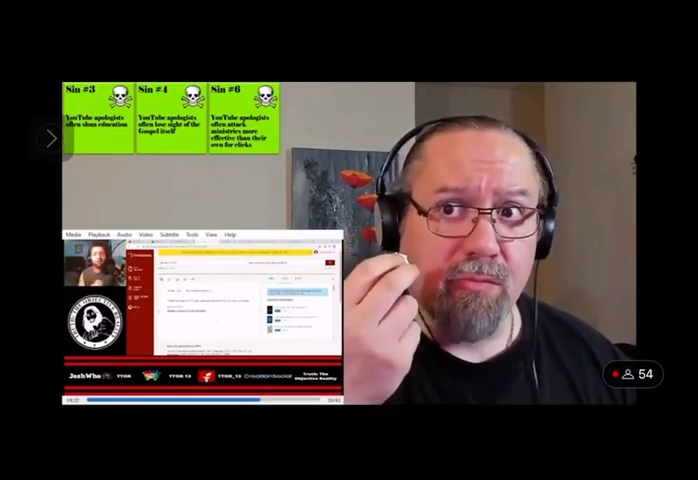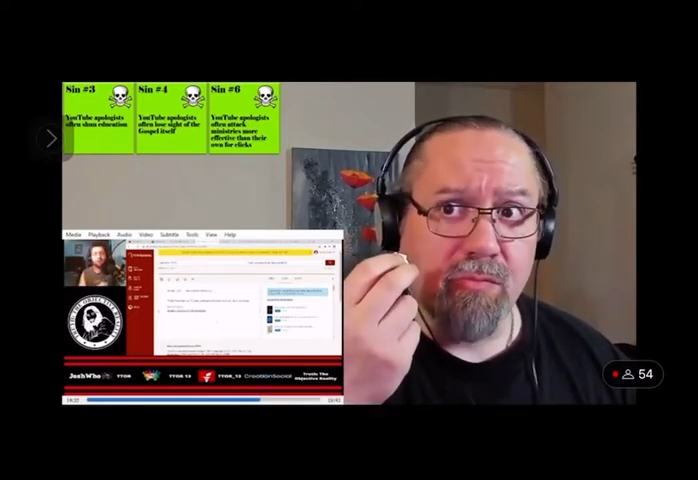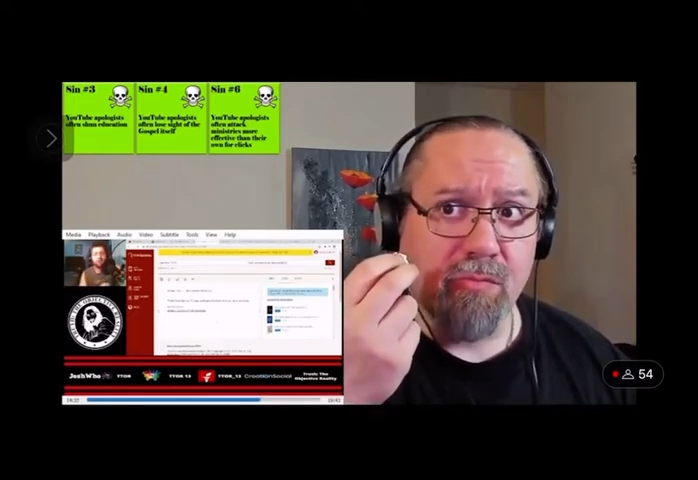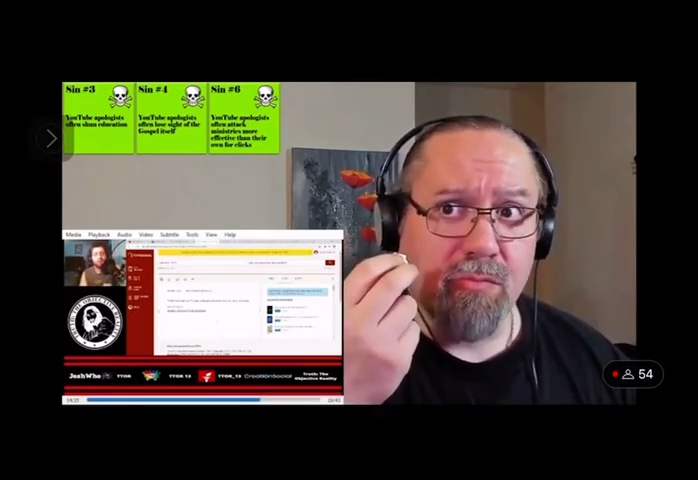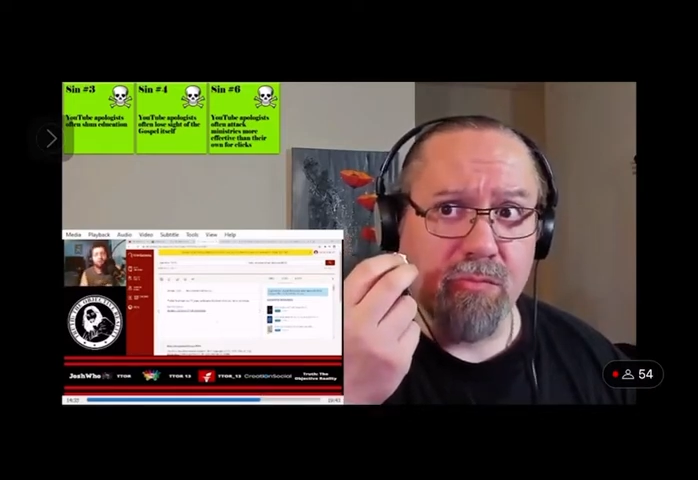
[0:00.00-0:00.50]

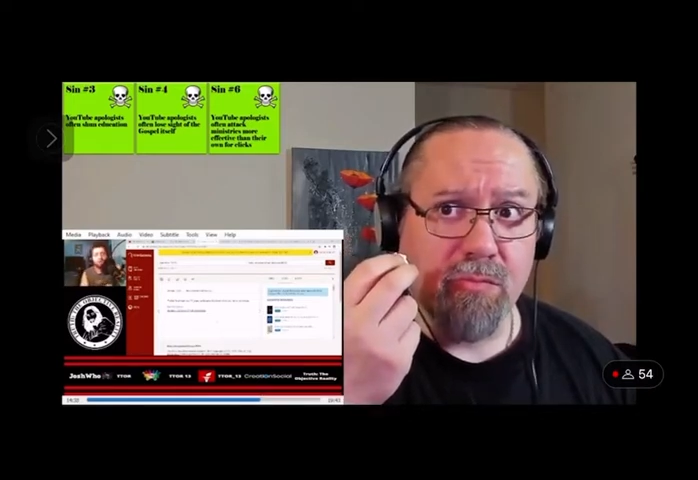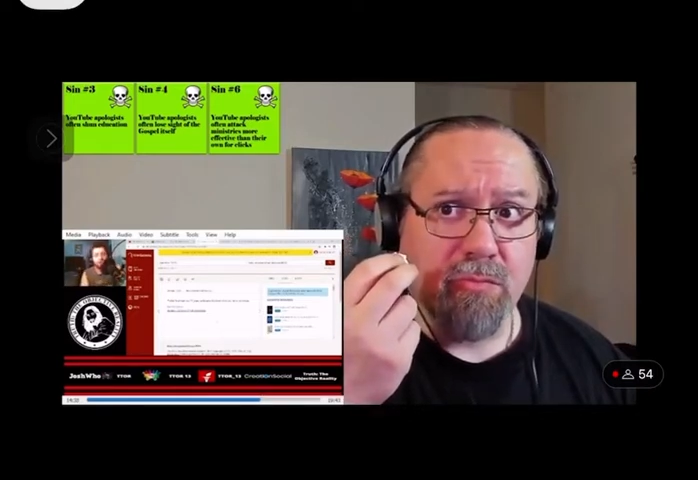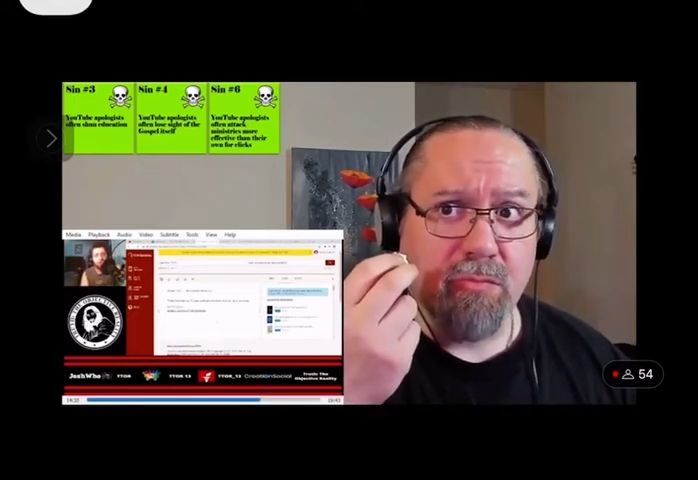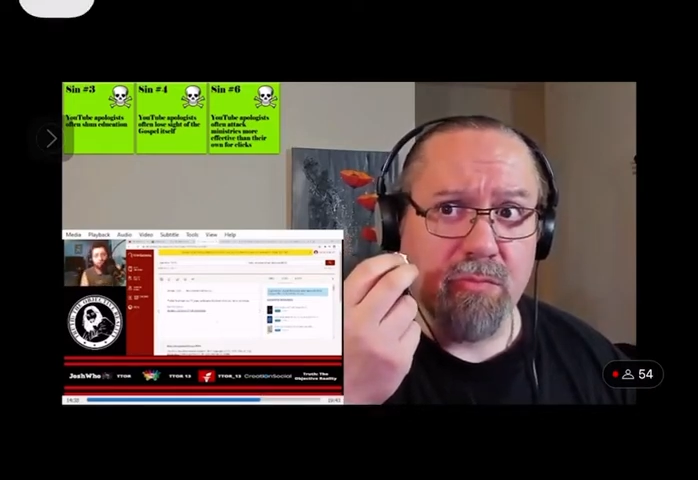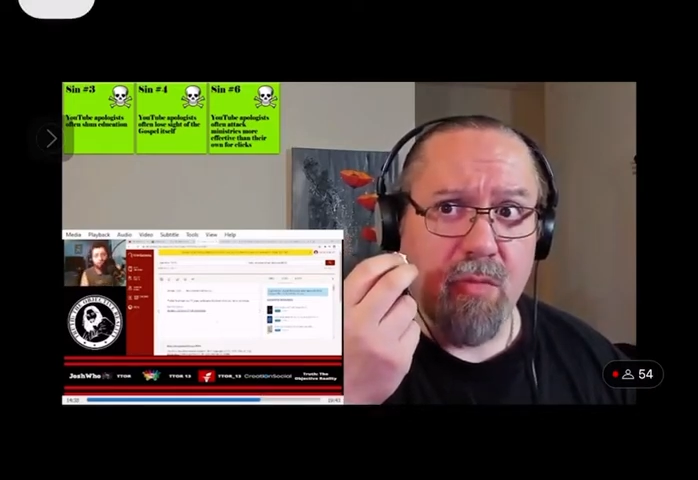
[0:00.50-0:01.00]
about the
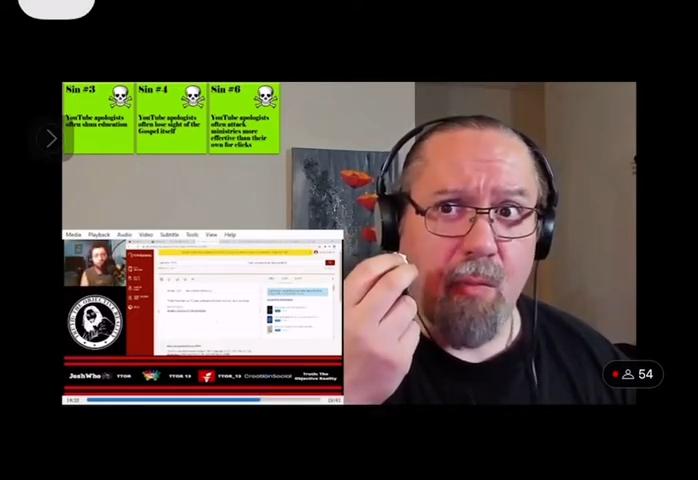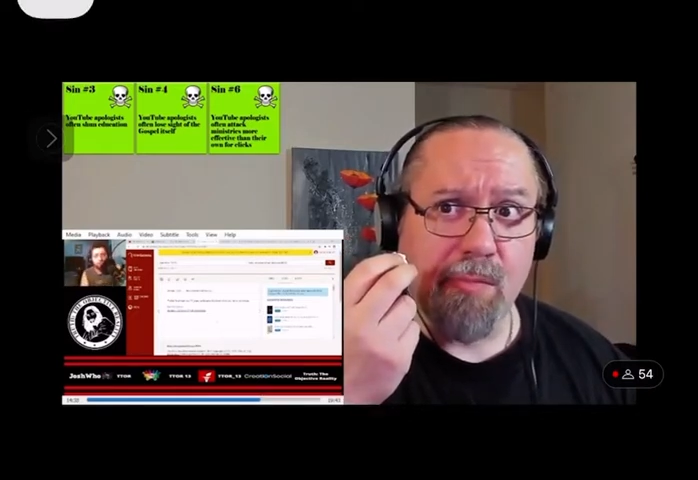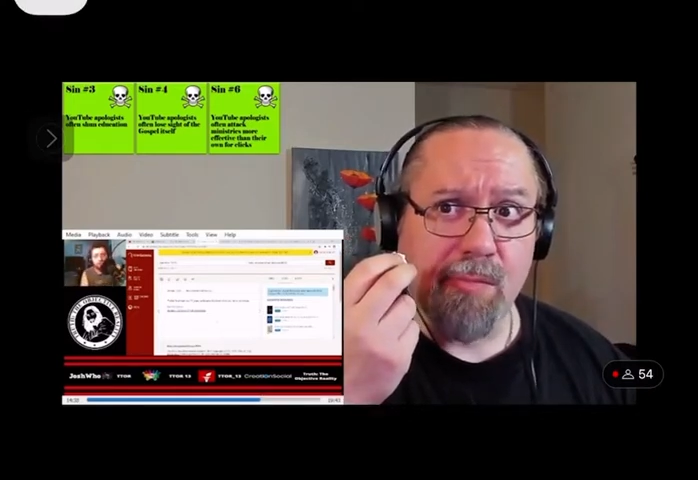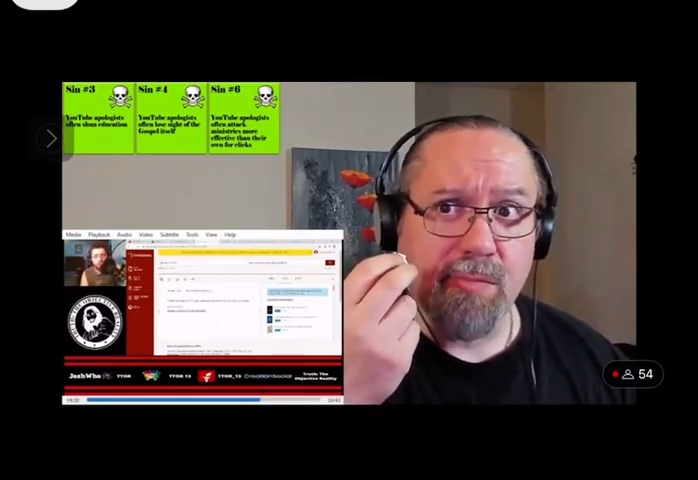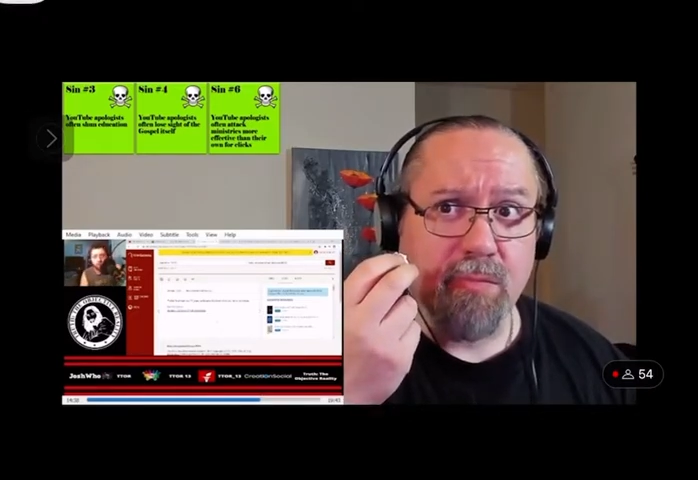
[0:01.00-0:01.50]
text of
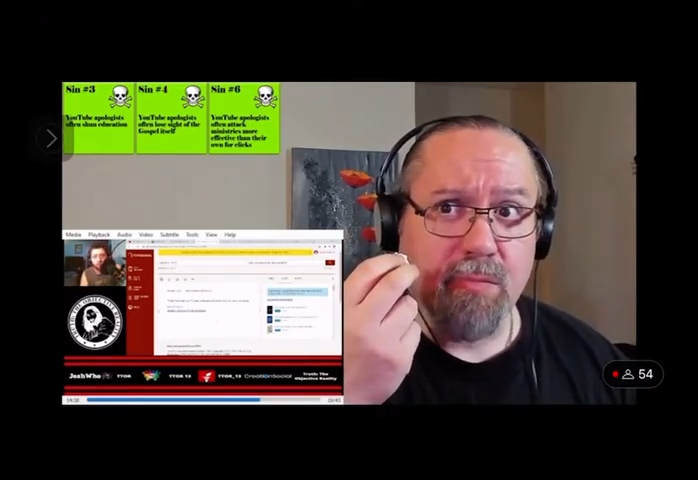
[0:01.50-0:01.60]
Scripture?